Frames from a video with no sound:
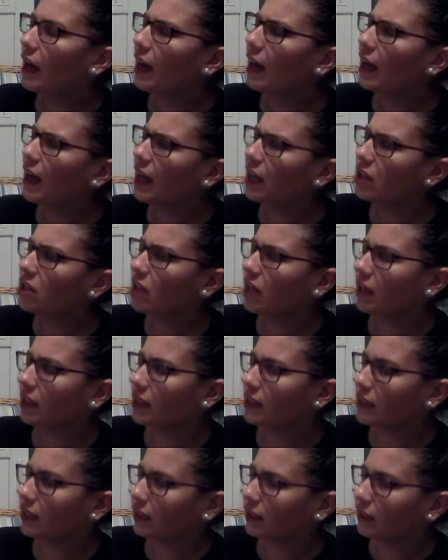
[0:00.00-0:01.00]
hedgehog
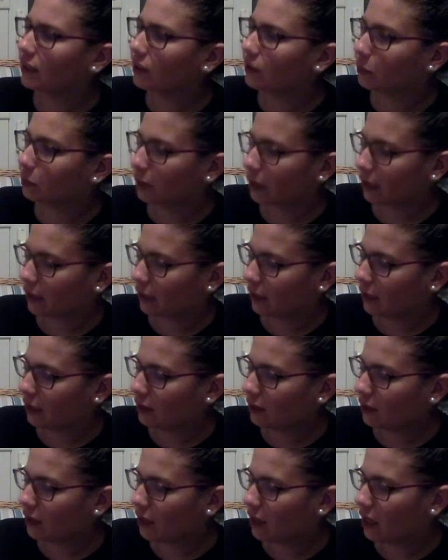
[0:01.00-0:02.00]
is a little
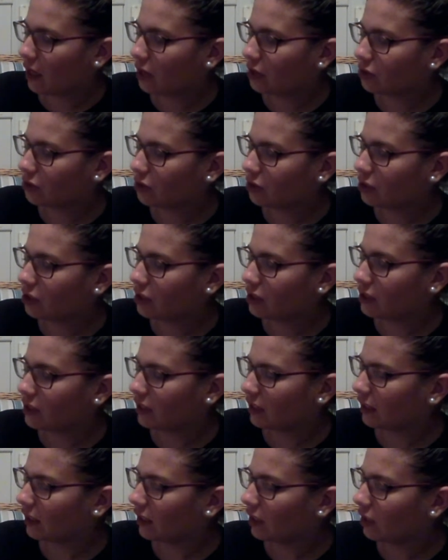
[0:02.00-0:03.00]
prickly, an ostrich is a
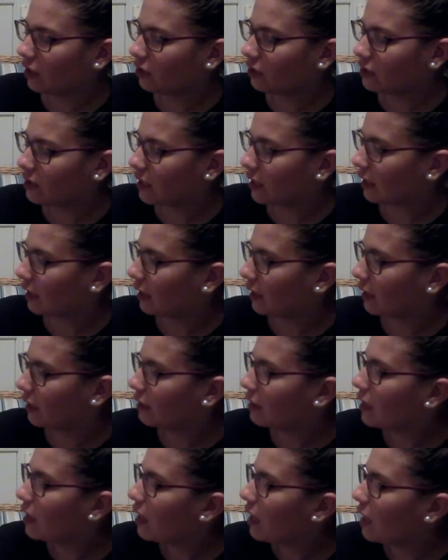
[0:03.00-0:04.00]
little tickly,
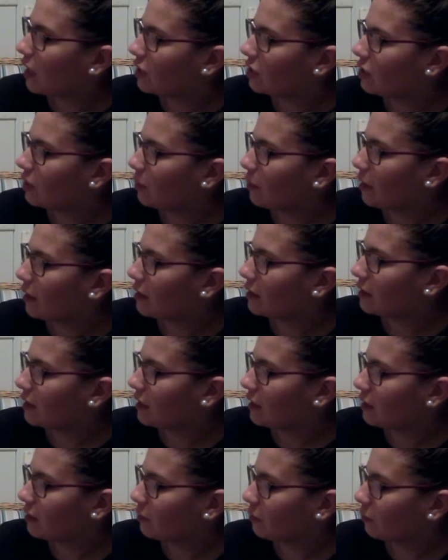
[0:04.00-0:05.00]
a
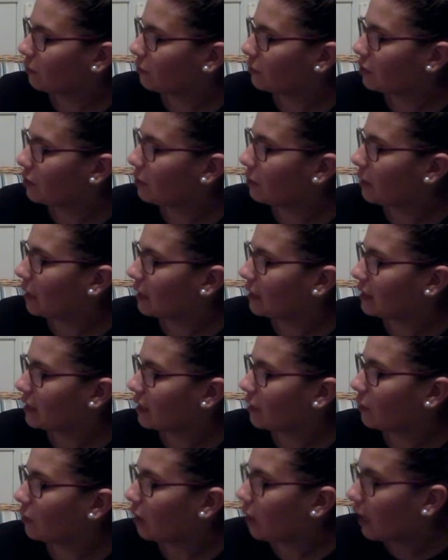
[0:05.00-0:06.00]
chimpanzee's chimpanzee
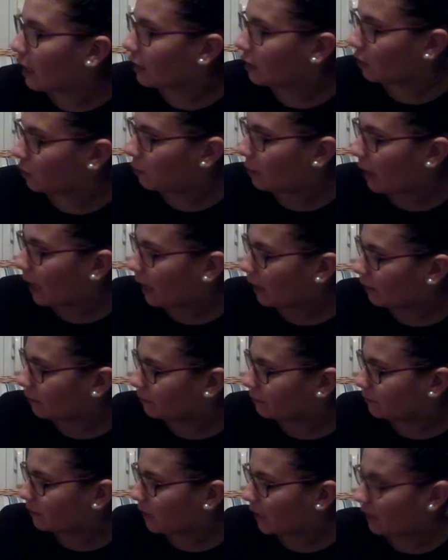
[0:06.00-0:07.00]
will hug you back.
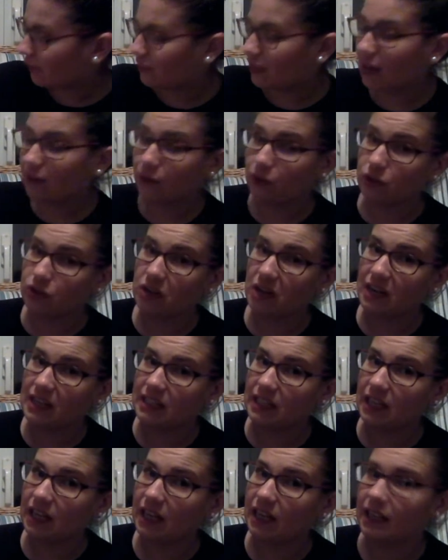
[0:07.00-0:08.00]
I've never tried
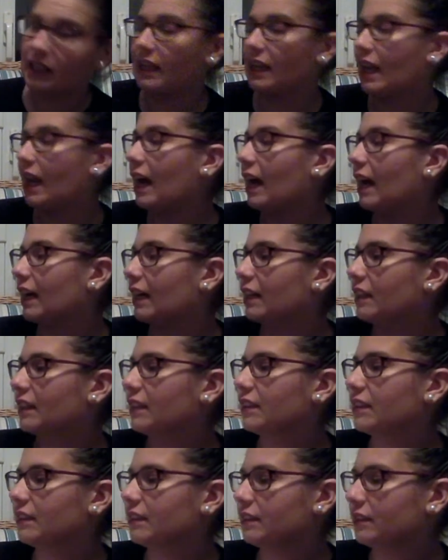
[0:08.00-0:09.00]
to hug a yak.
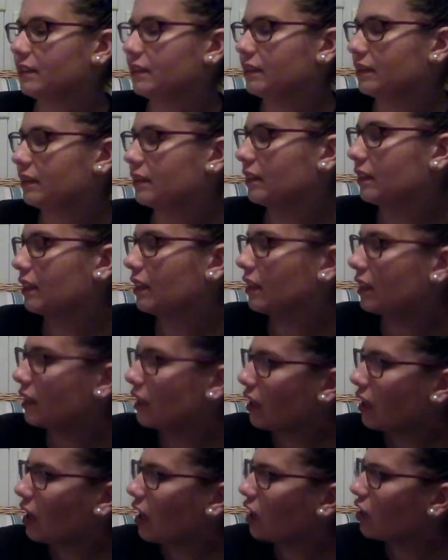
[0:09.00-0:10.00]

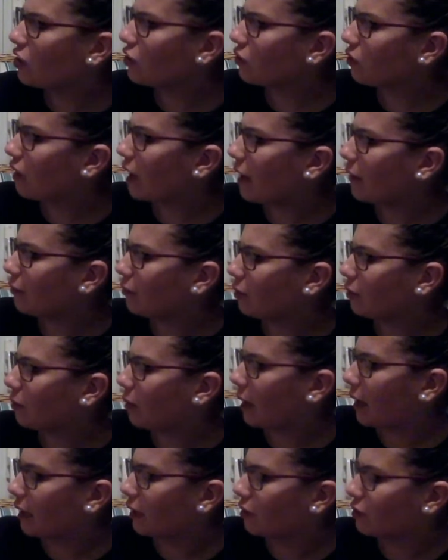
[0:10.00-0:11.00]
A giraffe
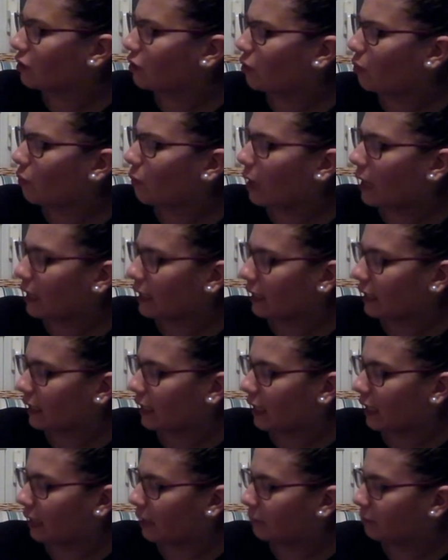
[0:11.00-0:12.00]
requires quite a
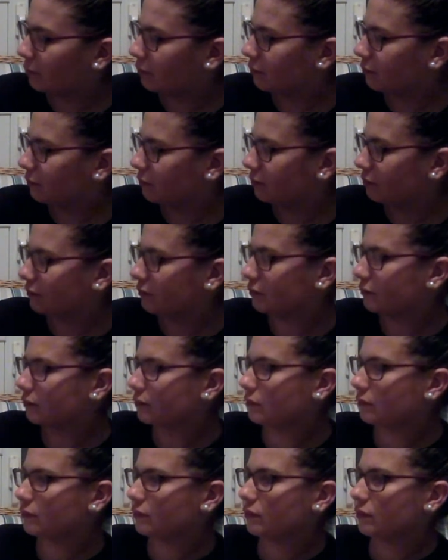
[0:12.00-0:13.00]
climb.
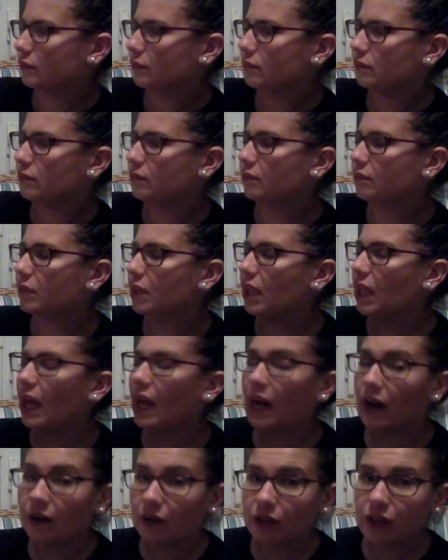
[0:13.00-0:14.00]
But
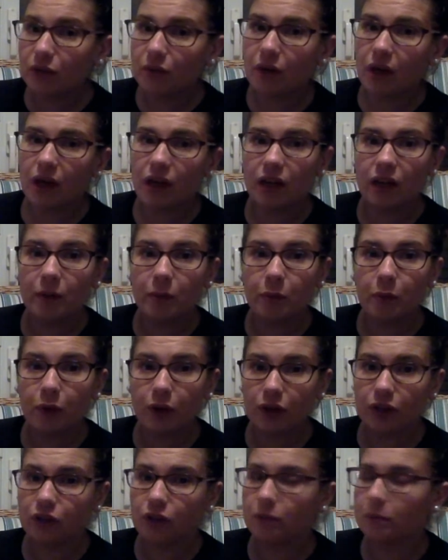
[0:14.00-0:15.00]
how do you hug a
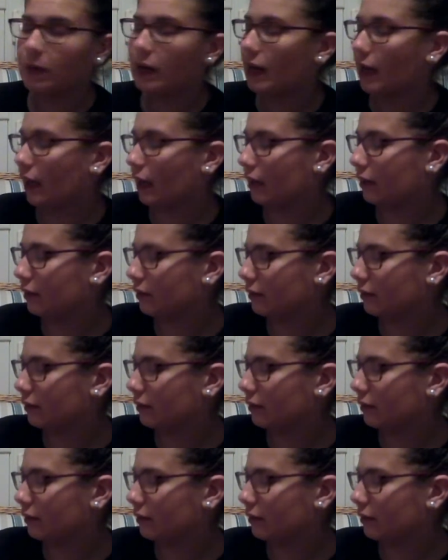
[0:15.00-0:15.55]
porcupine?